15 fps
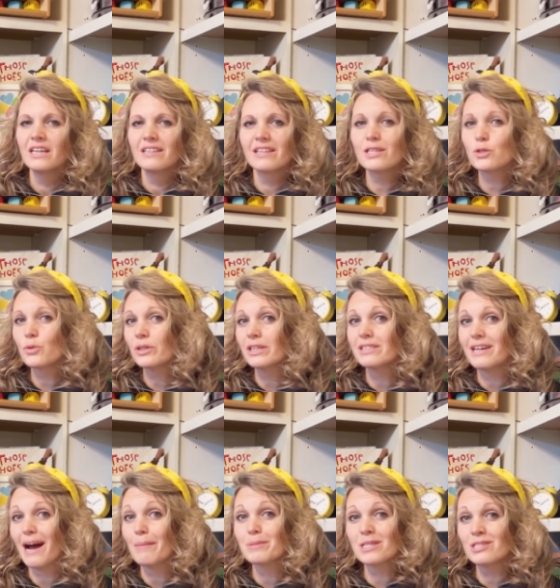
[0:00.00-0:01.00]
This really
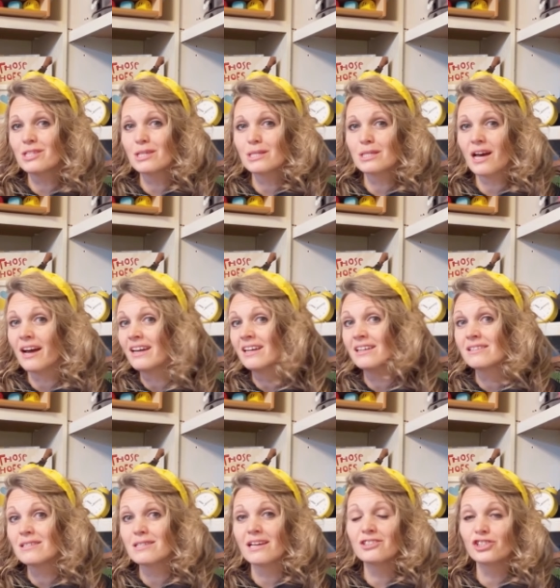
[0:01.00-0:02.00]
taps into
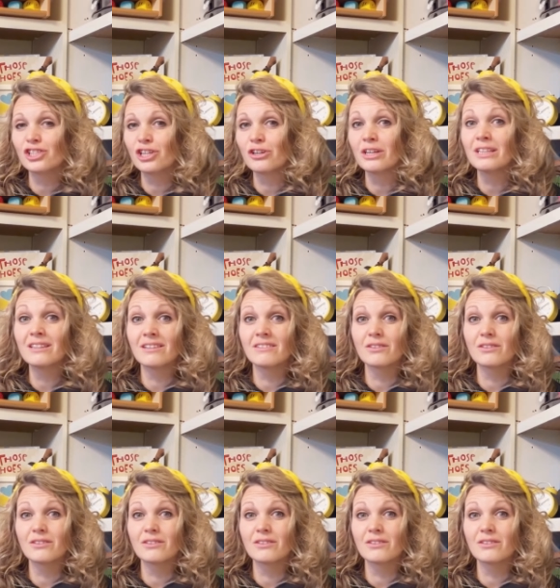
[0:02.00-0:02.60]
science, engineering,